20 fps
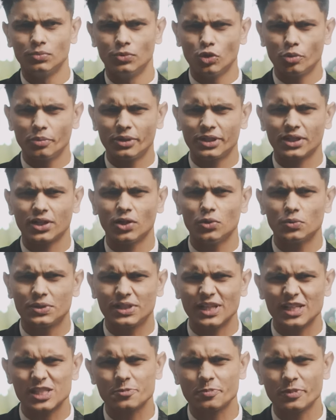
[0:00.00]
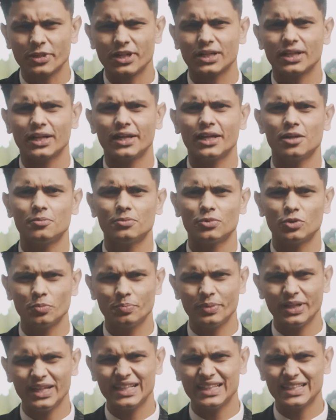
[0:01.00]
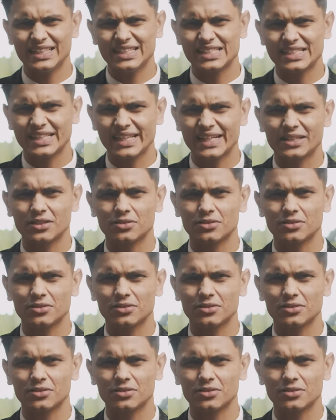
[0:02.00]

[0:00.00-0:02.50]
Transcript: no matter how desperate I am to be in this state